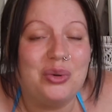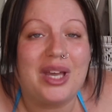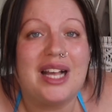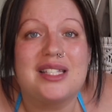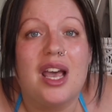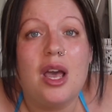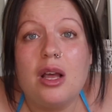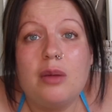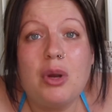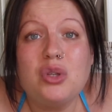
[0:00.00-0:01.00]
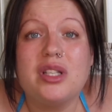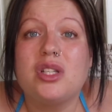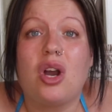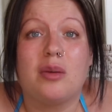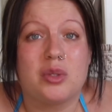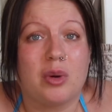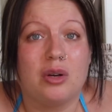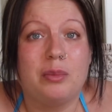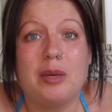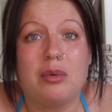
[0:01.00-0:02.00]
who cares? Most of the time as well,
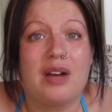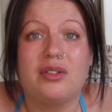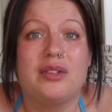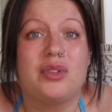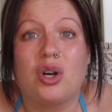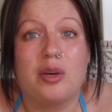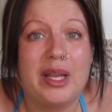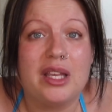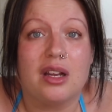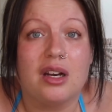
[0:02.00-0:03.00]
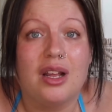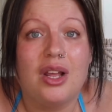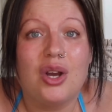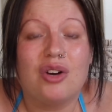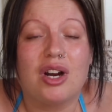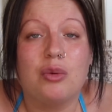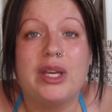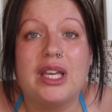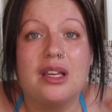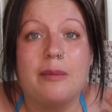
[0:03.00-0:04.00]
people haven't even got an opinion, all right?
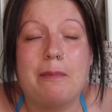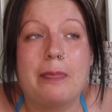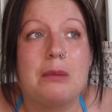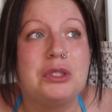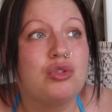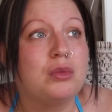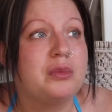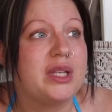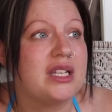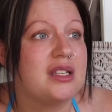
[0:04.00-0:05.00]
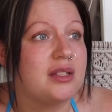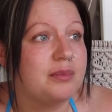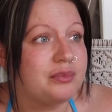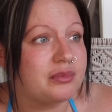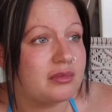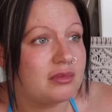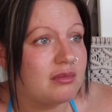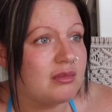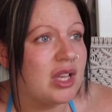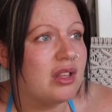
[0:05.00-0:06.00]
We, we draw up this
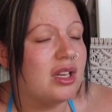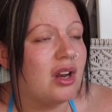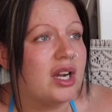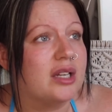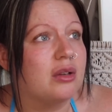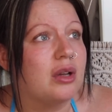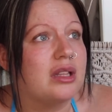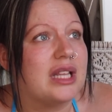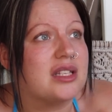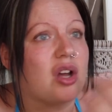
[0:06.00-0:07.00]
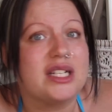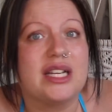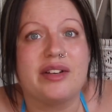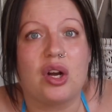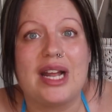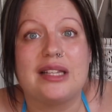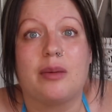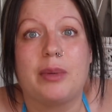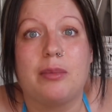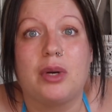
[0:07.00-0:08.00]
like this idea in our head
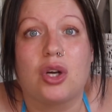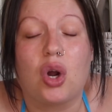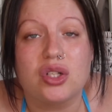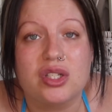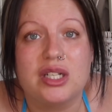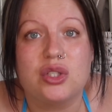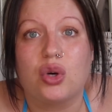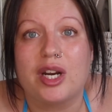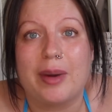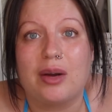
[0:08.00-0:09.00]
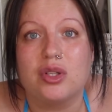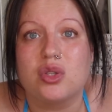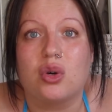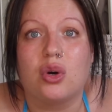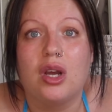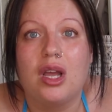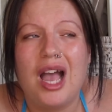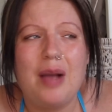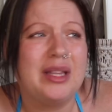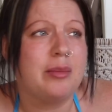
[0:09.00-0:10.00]
that people are constantly talking about us or
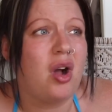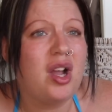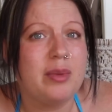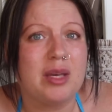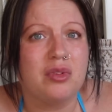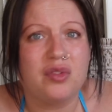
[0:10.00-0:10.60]
I mean there might be but